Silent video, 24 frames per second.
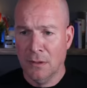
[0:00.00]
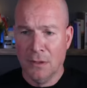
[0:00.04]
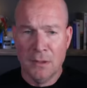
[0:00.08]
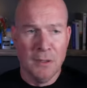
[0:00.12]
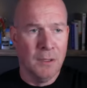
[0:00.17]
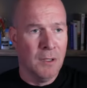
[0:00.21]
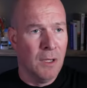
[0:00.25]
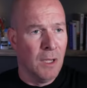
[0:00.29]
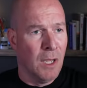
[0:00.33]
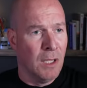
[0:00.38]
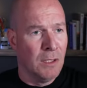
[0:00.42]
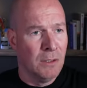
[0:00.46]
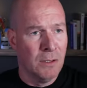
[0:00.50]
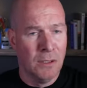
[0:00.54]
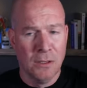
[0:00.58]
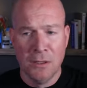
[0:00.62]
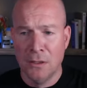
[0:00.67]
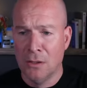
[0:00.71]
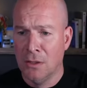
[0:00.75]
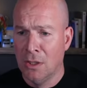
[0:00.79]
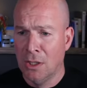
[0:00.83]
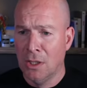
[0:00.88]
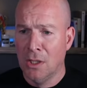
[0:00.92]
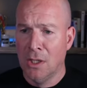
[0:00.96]
at the box
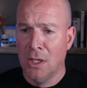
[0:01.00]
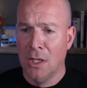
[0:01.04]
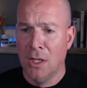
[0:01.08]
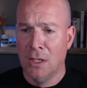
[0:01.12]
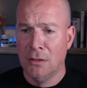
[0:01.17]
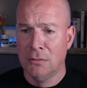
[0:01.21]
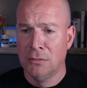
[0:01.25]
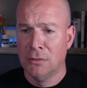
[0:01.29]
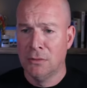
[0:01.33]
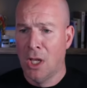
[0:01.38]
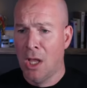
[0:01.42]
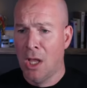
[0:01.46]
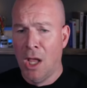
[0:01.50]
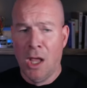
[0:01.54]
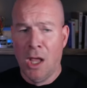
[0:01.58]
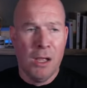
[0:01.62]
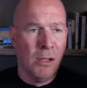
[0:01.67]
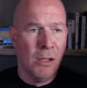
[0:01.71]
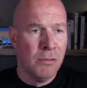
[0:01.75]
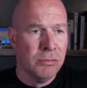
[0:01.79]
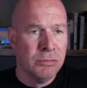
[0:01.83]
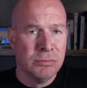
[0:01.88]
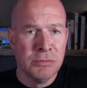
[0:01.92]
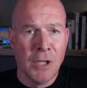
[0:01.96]
stores; they're cancel
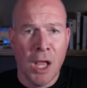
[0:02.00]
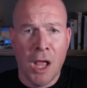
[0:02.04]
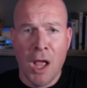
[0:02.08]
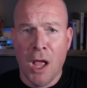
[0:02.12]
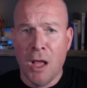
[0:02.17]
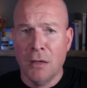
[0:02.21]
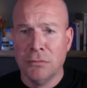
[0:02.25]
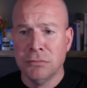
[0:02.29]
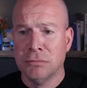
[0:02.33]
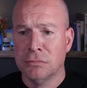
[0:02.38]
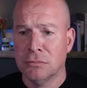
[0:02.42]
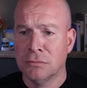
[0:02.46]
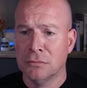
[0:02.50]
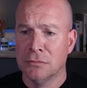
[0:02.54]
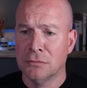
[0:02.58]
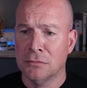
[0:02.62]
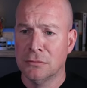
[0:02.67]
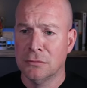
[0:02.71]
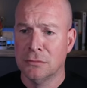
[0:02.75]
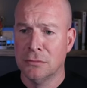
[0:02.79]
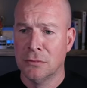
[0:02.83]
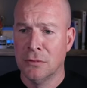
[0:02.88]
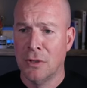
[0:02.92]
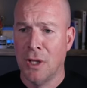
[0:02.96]
cancel culture.
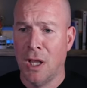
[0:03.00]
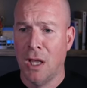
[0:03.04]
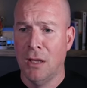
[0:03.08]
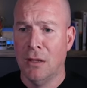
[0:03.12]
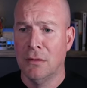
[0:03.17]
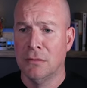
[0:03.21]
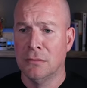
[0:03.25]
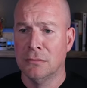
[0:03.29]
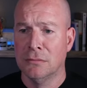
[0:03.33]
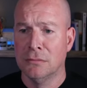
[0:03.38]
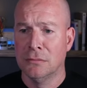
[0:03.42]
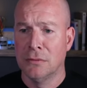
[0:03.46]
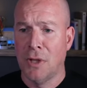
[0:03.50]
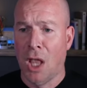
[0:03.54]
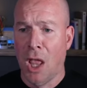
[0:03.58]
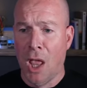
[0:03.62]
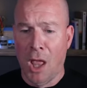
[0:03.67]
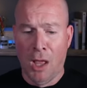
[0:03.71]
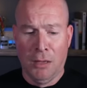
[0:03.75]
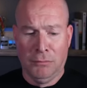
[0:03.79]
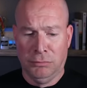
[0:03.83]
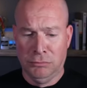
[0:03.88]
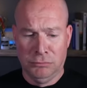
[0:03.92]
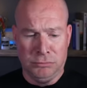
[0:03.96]
How, how to
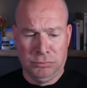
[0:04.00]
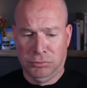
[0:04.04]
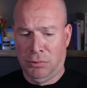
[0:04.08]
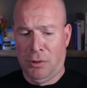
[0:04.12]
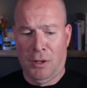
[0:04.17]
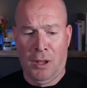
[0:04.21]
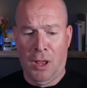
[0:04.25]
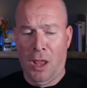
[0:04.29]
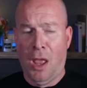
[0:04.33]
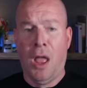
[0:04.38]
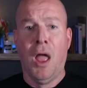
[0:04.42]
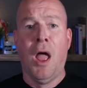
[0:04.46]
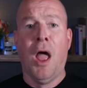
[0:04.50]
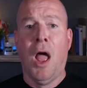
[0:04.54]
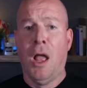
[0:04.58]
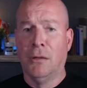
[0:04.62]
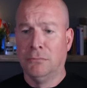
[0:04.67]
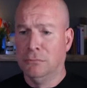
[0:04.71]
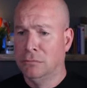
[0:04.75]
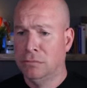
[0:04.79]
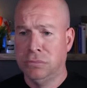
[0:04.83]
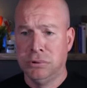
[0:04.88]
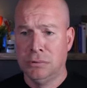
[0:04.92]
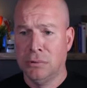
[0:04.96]
HEB and
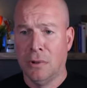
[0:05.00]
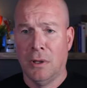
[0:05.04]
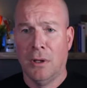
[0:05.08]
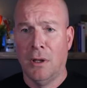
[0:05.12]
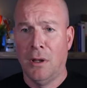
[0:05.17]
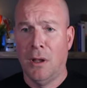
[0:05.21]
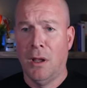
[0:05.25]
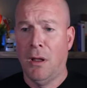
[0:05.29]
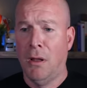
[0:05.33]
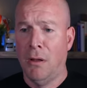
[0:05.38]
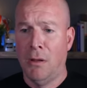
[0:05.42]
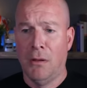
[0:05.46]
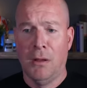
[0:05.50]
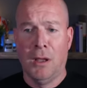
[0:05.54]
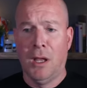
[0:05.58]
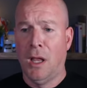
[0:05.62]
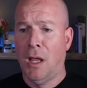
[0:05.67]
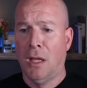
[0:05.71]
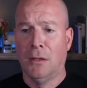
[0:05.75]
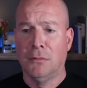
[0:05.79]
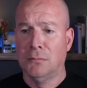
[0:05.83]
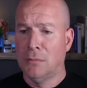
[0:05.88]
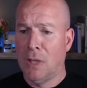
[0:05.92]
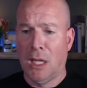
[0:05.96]
Costco and
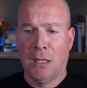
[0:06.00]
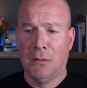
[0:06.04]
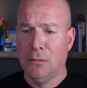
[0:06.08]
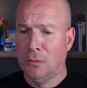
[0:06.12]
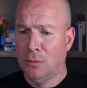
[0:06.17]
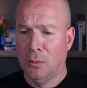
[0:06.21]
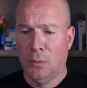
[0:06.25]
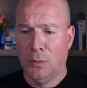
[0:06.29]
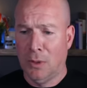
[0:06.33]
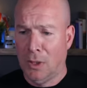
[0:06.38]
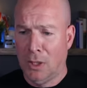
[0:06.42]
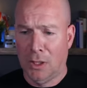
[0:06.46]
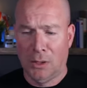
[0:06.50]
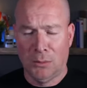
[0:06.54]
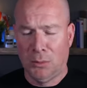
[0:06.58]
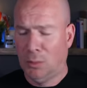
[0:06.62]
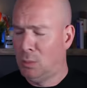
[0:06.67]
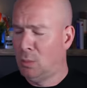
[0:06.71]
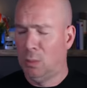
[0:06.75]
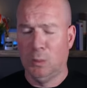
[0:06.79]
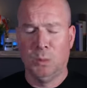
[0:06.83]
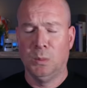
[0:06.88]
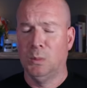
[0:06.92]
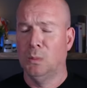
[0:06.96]
Bed Bath Human
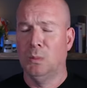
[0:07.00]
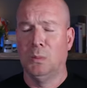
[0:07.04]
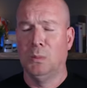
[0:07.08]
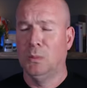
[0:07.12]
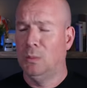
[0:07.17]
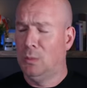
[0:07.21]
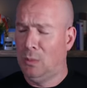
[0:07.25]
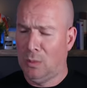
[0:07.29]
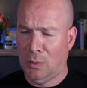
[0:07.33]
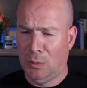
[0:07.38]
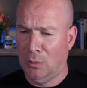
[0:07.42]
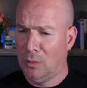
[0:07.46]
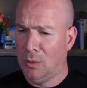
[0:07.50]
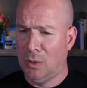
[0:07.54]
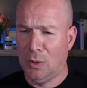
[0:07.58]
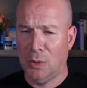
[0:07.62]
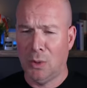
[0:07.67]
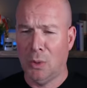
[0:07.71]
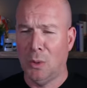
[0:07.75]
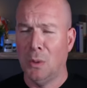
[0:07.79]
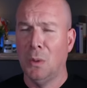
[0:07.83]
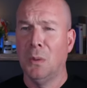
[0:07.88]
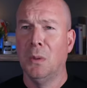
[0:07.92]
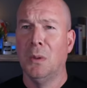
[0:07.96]
and
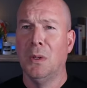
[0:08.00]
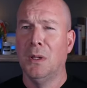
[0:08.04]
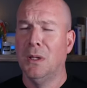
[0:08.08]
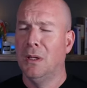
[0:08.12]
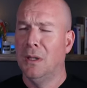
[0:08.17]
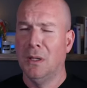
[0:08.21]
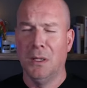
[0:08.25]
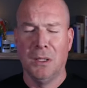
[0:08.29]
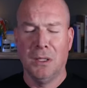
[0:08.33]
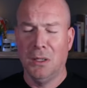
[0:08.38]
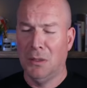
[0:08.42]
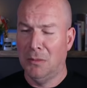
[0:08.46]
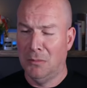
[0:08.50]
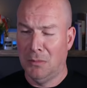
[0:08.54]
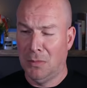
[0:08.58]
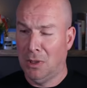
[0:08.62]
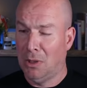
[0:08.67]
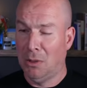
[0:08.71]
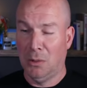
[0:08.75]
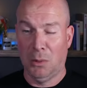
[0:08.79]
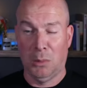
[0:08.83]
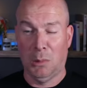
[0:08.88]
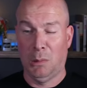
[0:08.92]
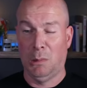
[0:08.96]
Costco and Bed
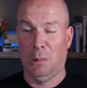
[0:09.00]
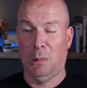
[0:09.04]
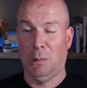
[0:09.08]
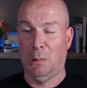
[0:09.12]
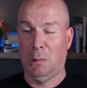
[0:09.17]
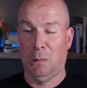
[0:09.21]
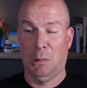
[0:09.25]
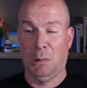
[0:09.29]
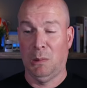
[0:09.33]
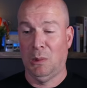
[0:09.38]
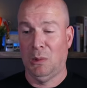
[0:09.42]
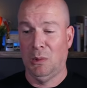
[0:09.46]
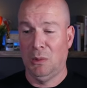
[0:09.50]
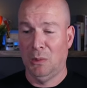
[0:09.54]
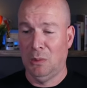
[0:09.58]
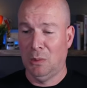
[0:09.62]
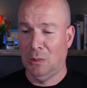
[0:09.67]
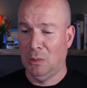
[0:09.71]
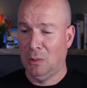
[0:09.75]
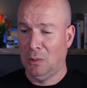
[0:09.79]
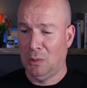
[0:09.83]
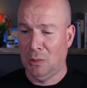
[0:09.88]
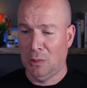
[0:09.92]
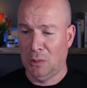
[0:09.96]
Bath Human and
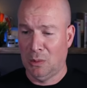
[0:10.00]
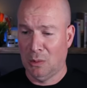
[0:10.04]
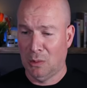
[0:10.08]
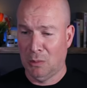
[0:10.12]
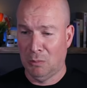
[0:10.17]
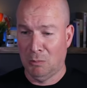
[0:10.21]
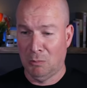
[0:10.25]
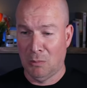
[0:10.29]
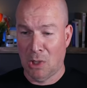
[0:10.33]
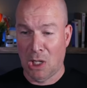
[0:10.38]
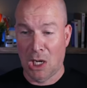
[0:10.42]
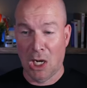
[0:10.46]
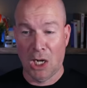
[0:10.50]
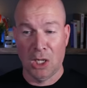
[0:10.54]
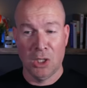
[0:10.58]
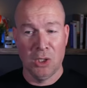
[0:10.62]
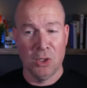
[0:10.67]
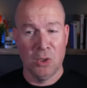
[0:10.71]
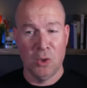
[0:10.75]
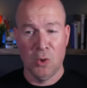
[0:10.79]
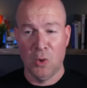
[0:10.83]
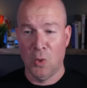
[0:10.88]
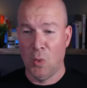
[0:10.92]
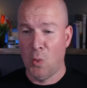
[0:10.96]
Bed Bath
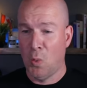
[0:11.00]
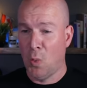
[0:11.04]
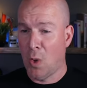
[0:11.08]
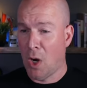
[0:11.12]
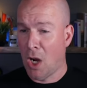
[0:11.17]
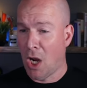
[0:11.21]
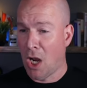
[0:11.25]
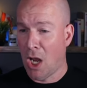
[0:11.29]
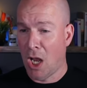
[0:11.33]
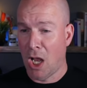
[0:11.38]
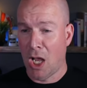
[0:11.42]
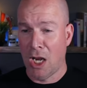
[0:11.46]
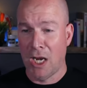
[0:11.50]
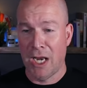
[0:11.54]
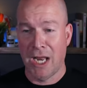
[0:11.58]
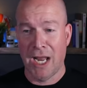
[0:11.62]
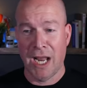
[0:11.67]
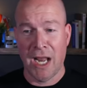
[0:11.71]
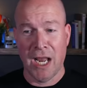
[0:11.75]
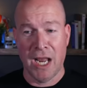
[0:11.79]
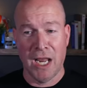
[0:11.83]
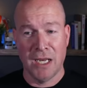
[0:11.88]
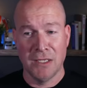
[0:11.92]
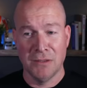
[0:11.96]
Human
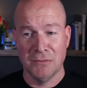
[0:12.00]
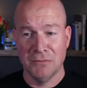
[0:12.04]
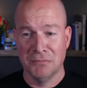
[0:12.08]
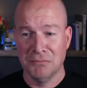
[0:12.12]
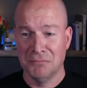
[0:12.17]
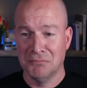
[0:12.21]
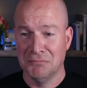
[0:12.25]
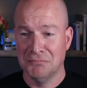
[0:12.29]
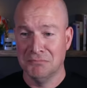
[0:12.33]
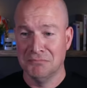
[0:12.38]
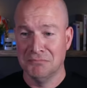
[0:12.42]
and.